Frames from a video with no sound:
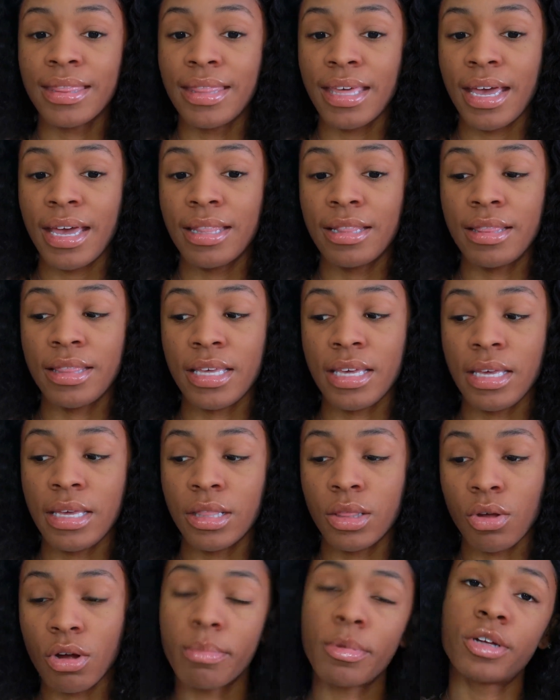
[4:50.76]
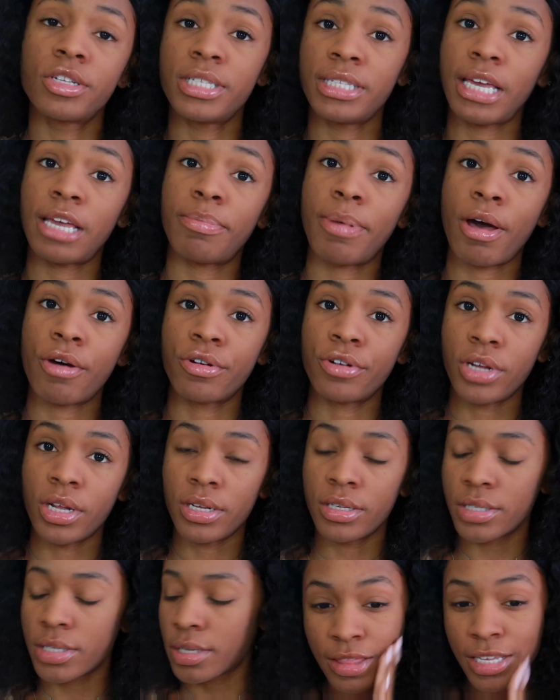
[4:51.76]
than the Laura Mercier powder
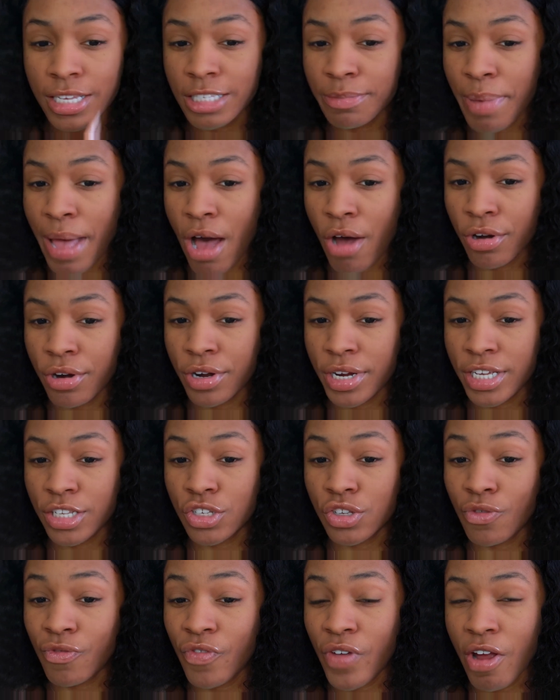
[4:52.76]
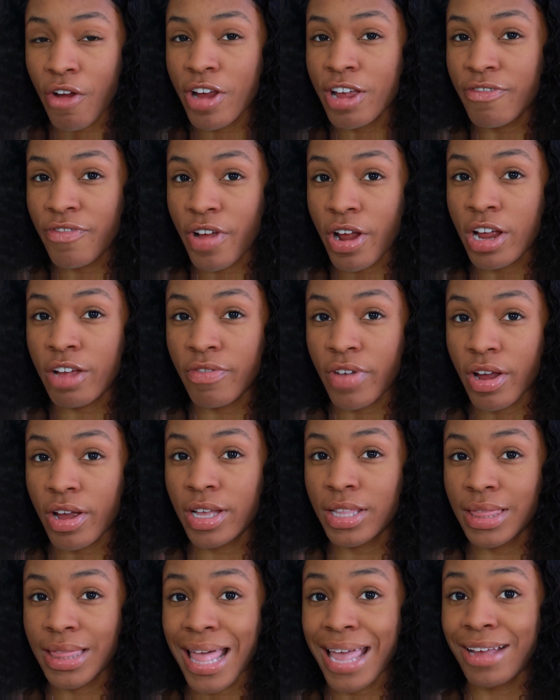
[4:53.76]
does. This powder is very, very,
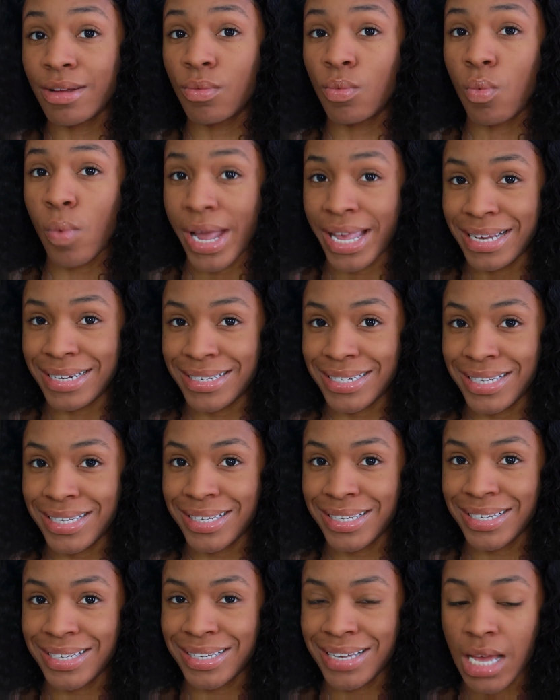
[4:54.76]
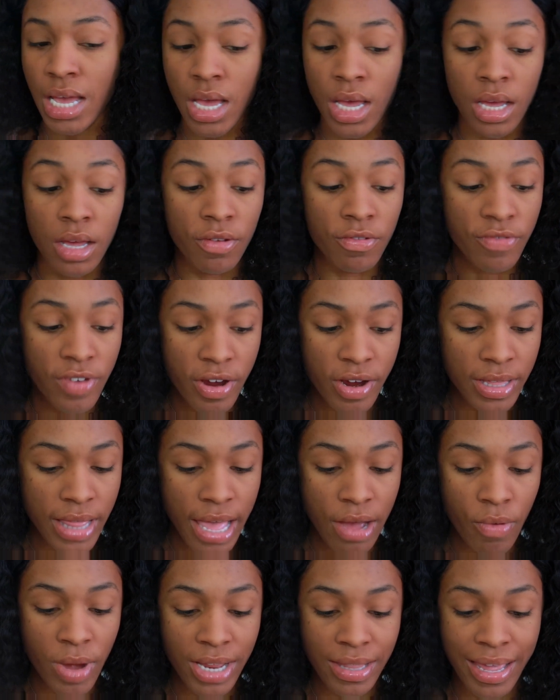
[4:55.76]
very lightweight. Very
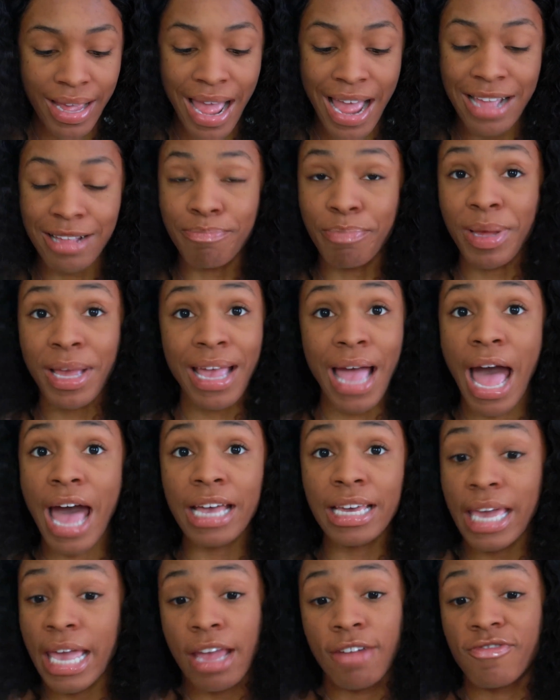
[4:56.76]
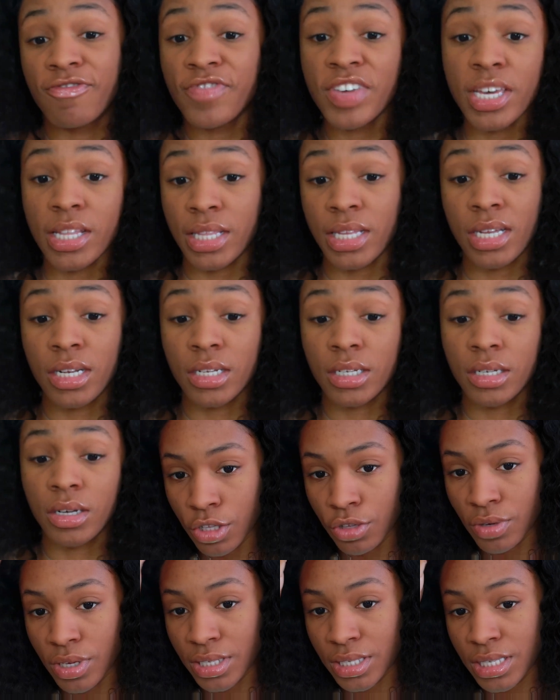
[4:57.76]
lightweight. Like I, I can't feel it.
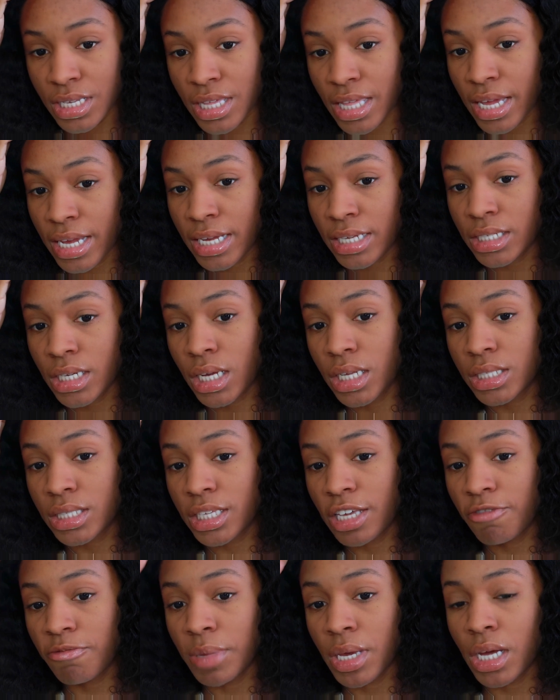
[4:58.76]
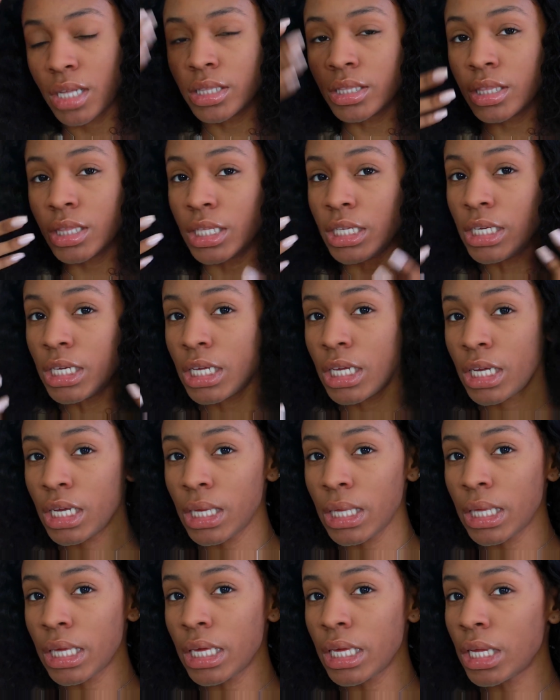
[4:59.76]
You can see that it does give me a
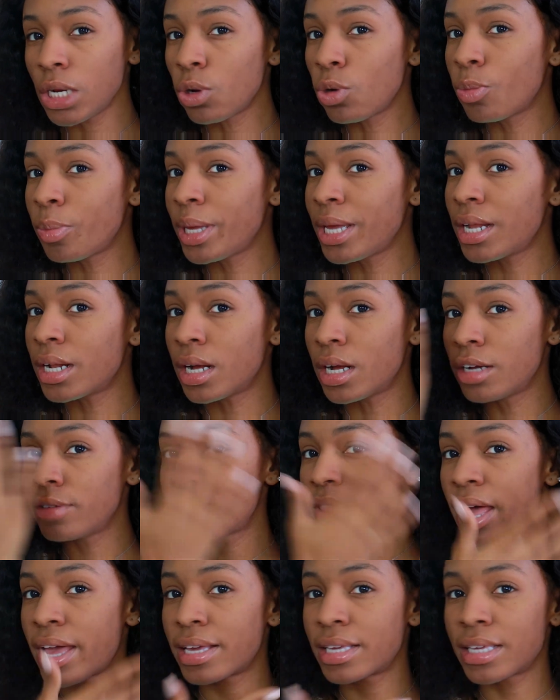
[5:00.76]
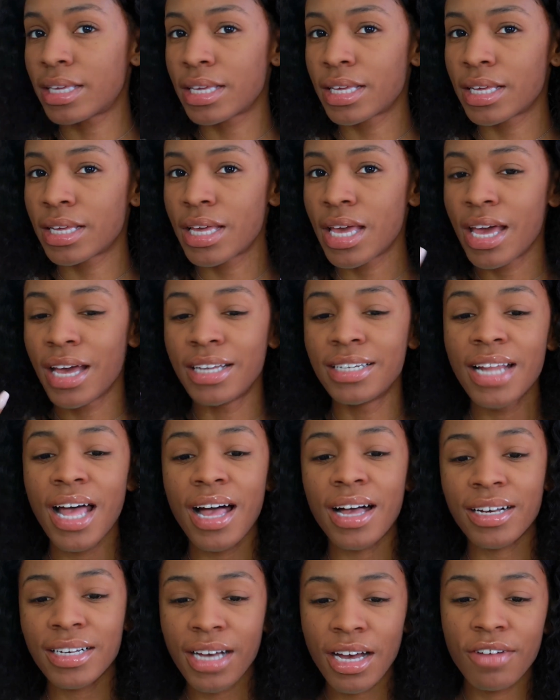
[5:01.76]
little bit of like,
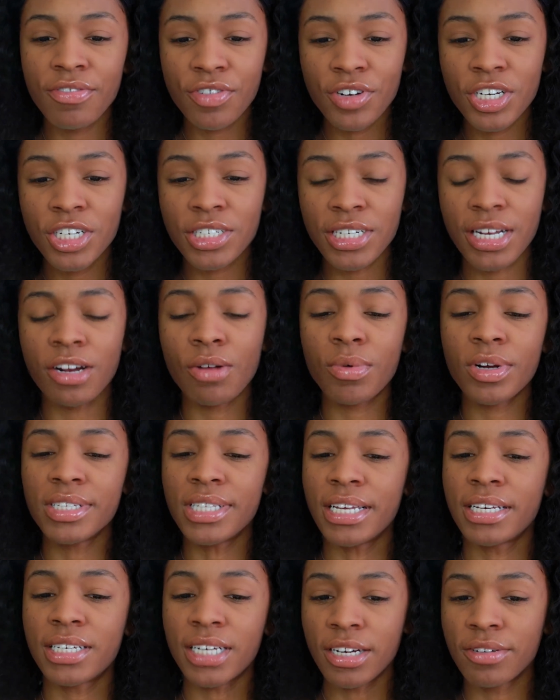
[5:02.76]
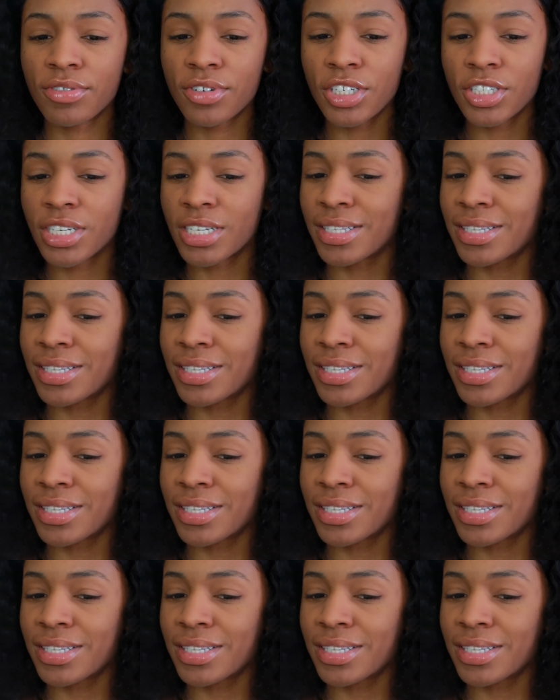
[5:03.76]
not coverage. I don't want to say coverage